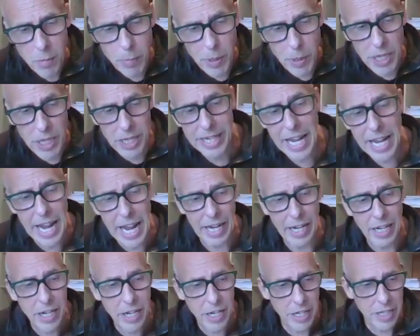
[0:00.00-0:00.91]
But
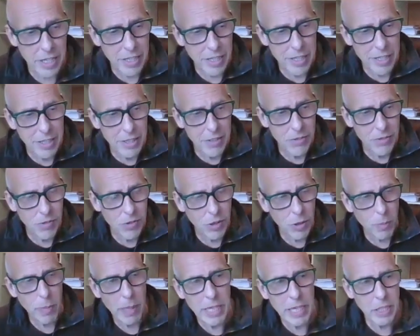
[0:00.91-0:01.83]
again,
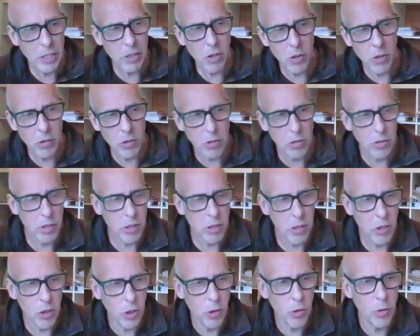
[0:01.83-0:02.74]
depending on
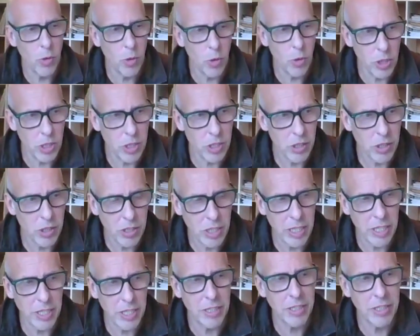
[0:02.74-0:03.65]
who your audience
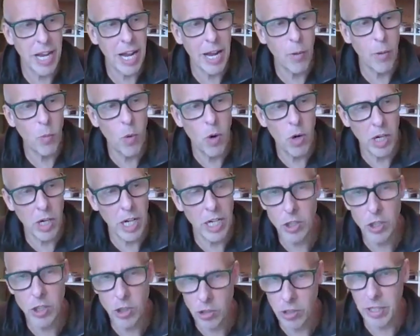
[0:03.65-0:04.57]
is and what
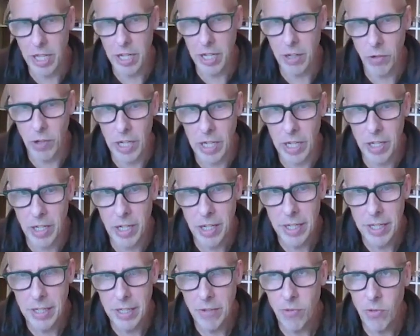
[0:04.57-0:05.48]
country they're in,
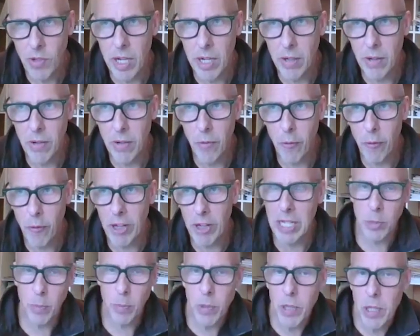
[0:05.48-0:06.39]
then
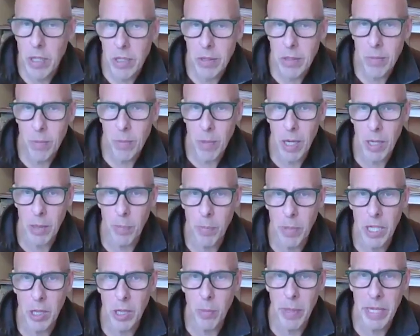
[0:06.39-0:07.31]
Facebook might
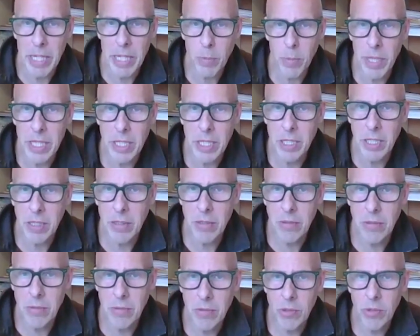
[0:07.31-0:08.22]
be the best place
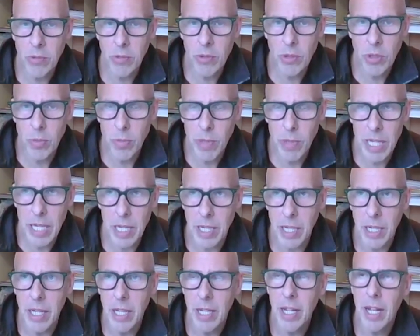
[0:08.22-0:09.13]
to
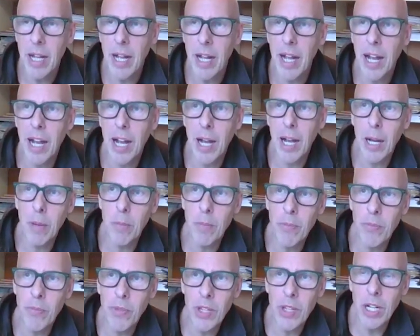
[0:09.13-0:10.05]
be.
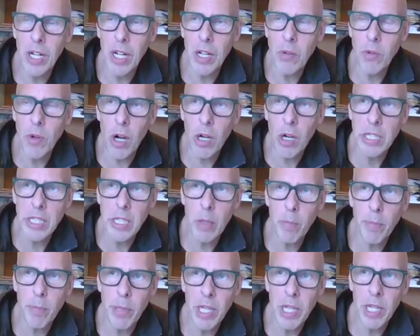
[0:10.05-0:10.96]
I
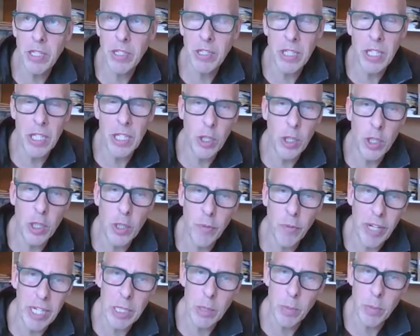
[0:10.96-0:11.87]
don't personally use
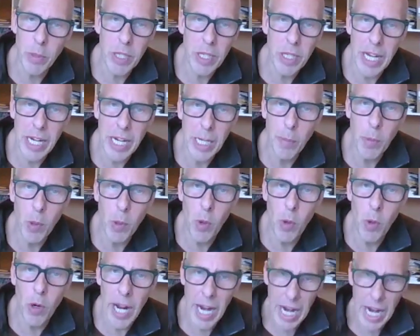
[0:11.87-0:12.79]
Facebook
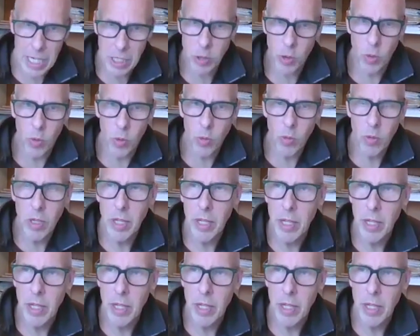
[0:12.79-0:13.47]
anymore at all.